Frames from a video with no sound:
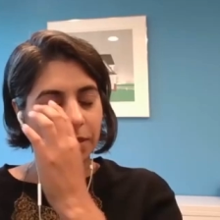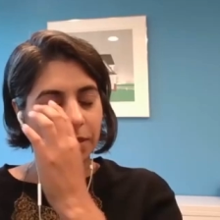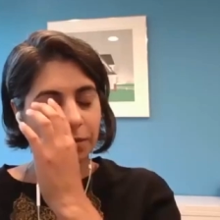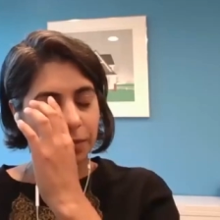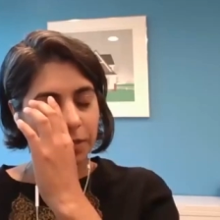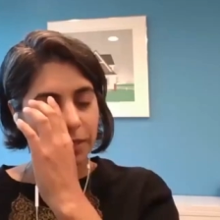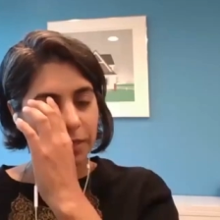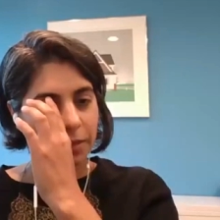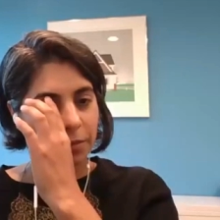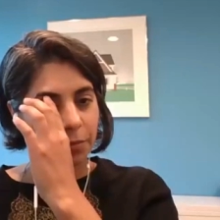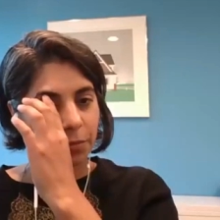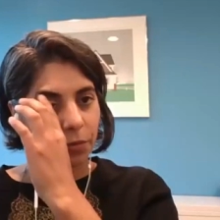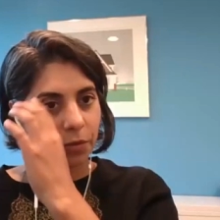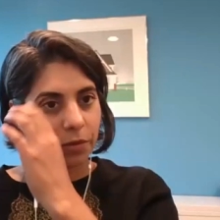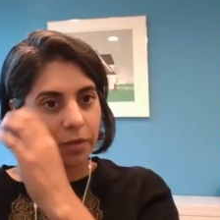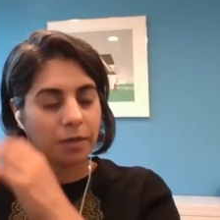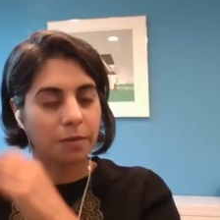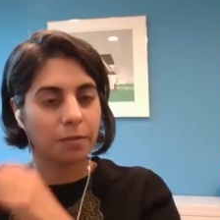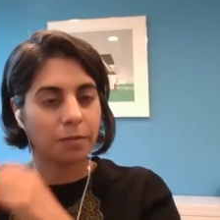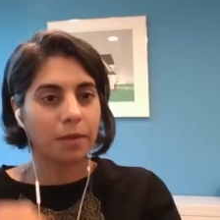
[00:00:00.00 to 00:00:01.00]
a, a really
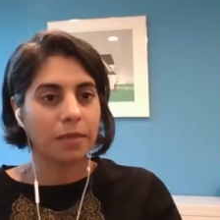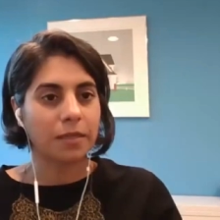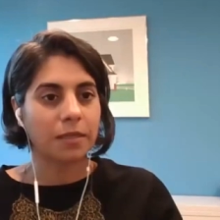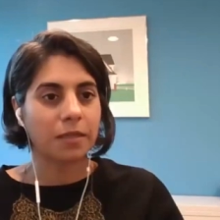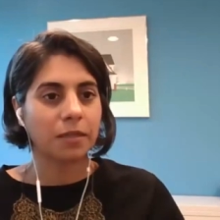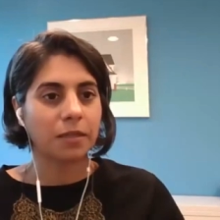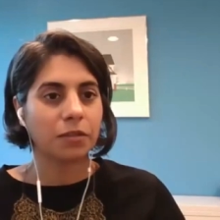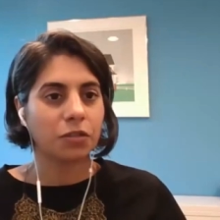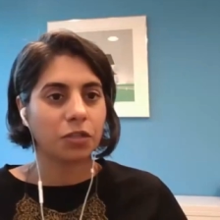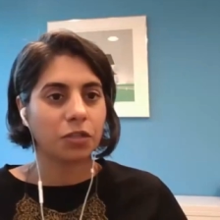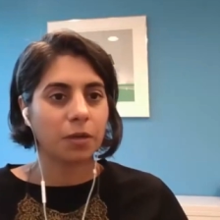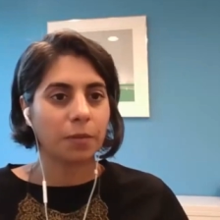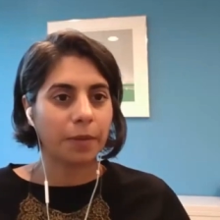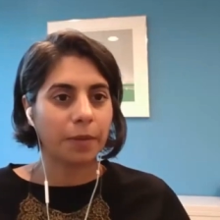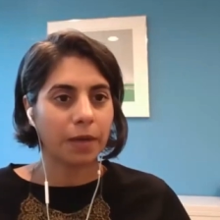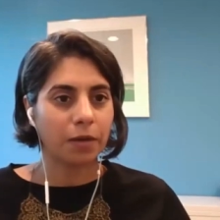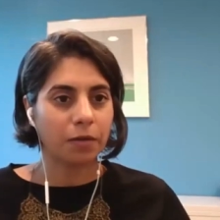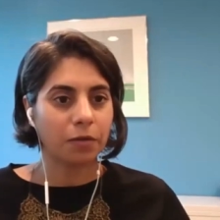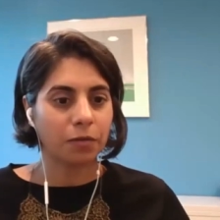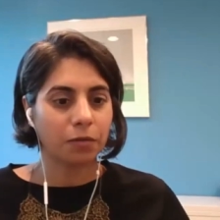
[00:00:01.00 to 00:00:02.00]
important message
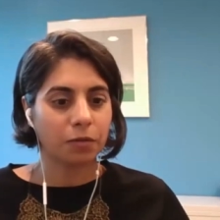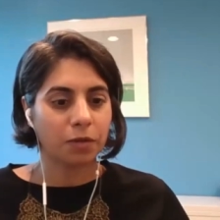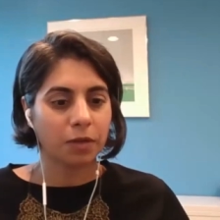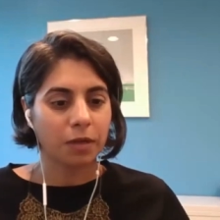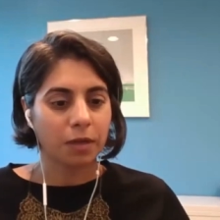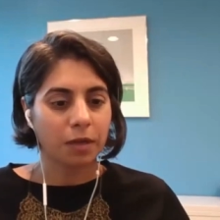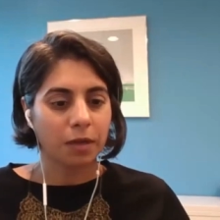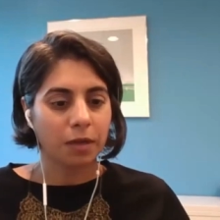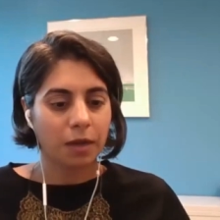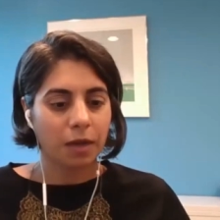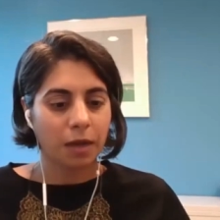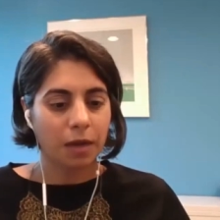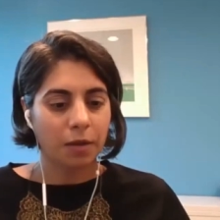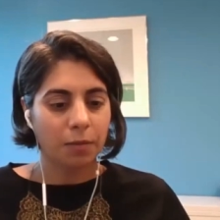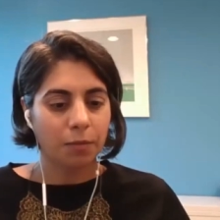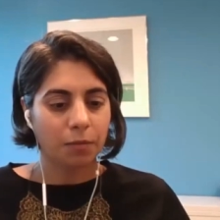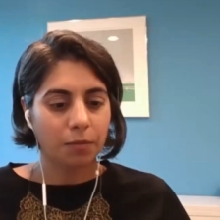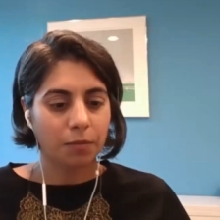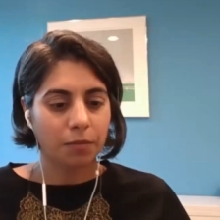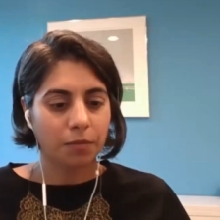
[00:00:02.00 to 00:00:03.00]
about
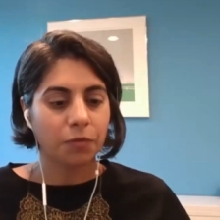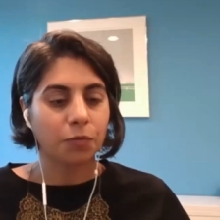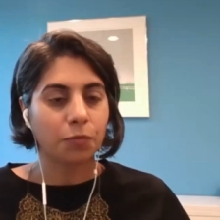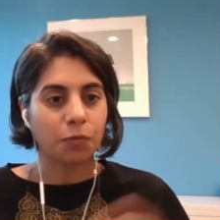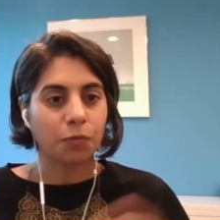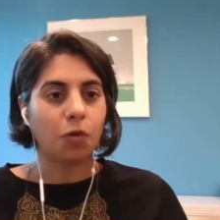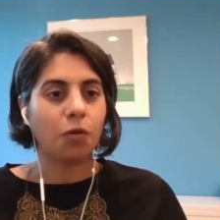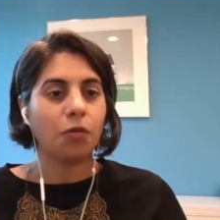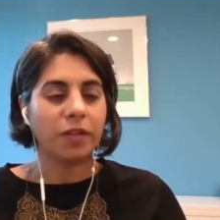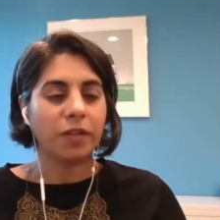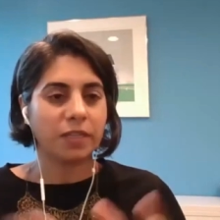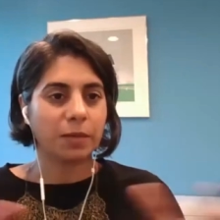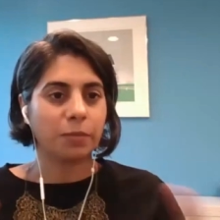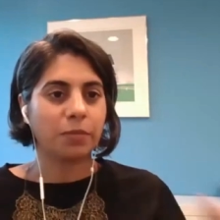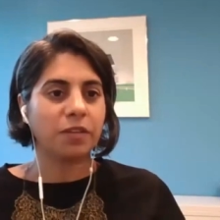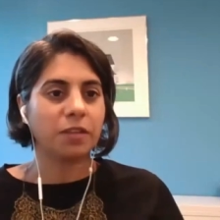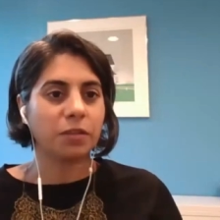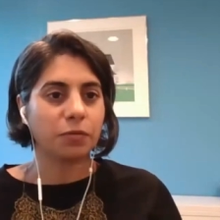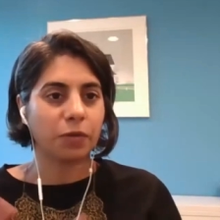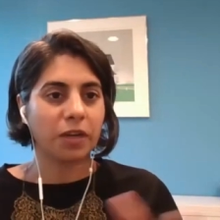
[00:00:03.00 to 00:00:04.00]
um, the role that some
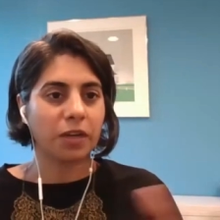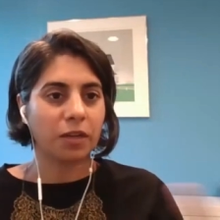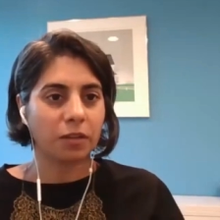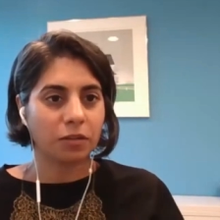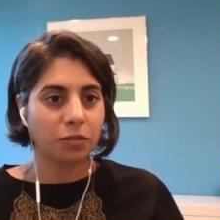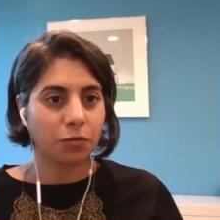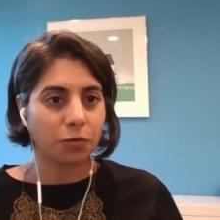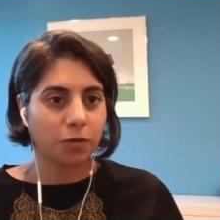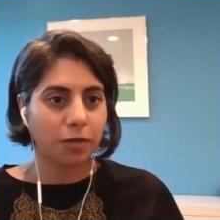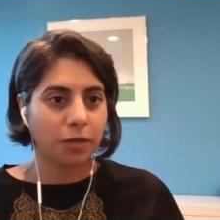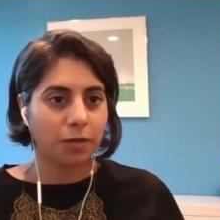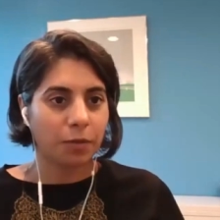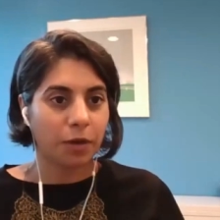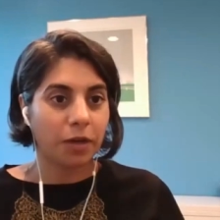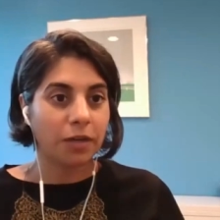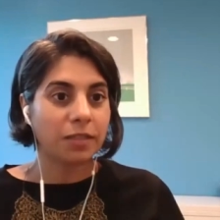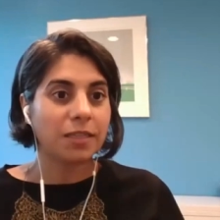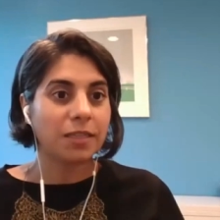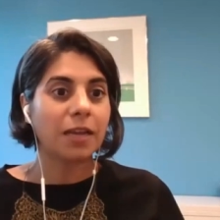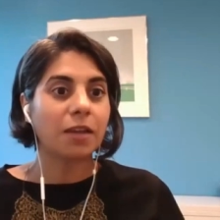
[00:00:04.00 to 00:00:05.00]
of these regulatory
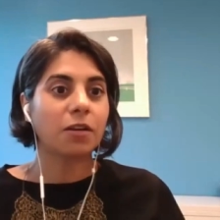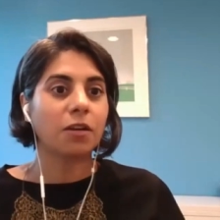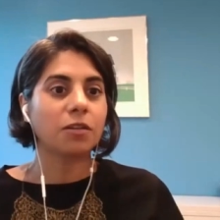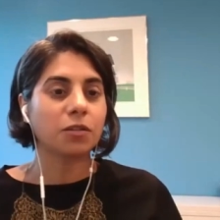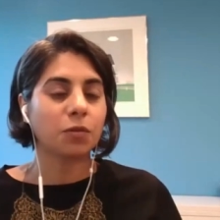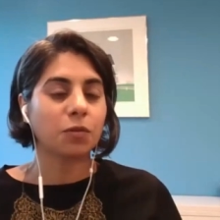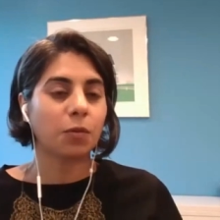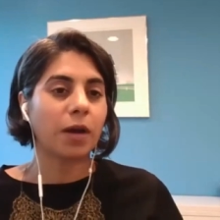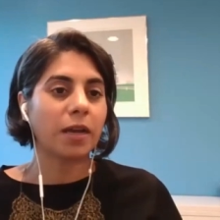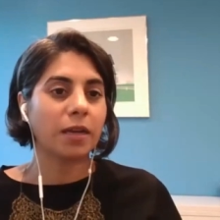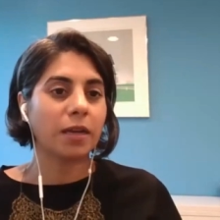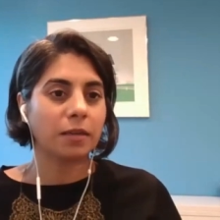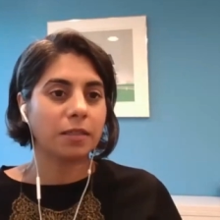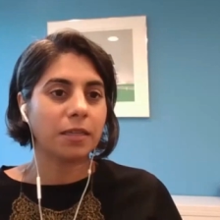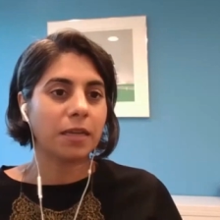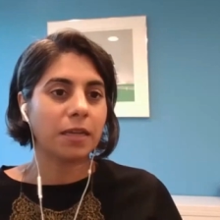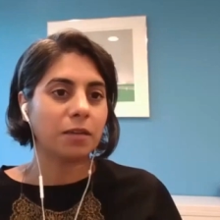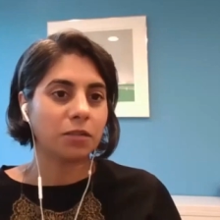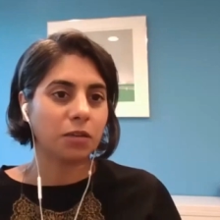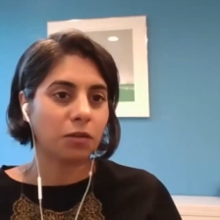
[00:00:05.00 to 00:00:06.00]
bodies take, and also why it
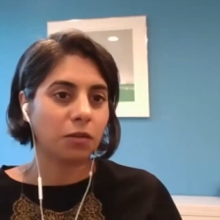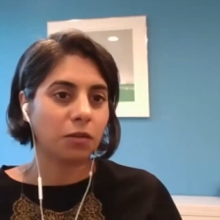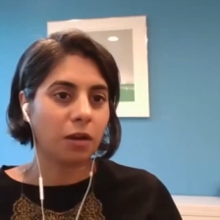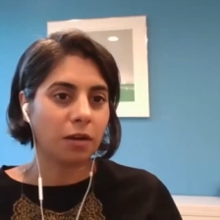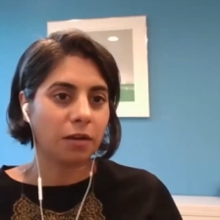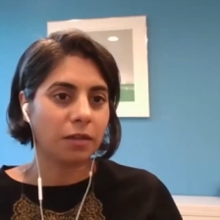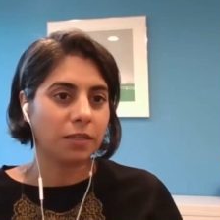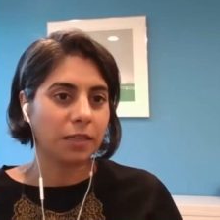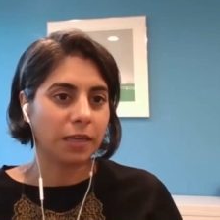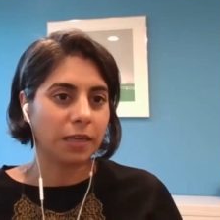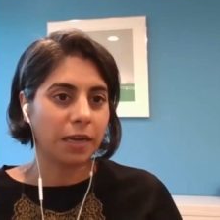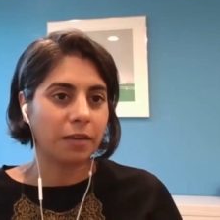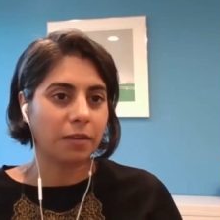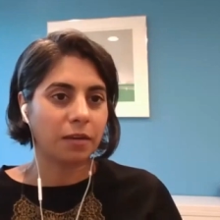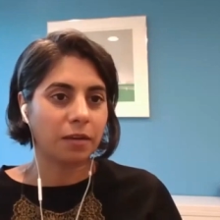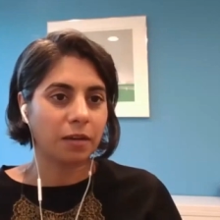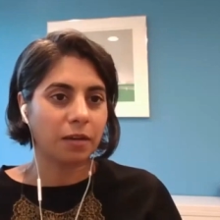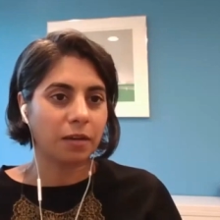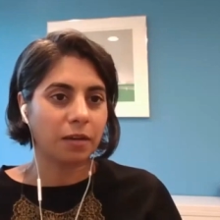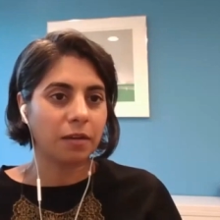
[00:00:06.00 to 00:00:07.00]
takes so long to get
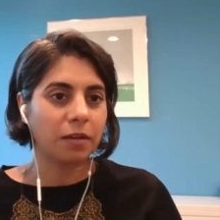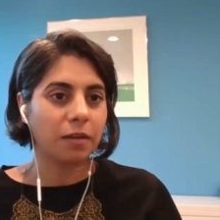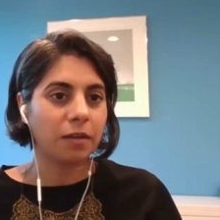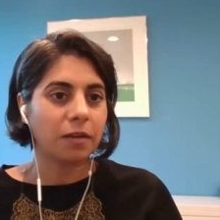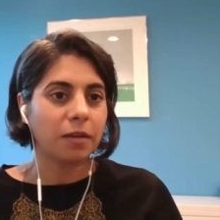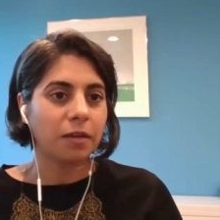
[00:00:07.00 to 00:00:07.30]
uh,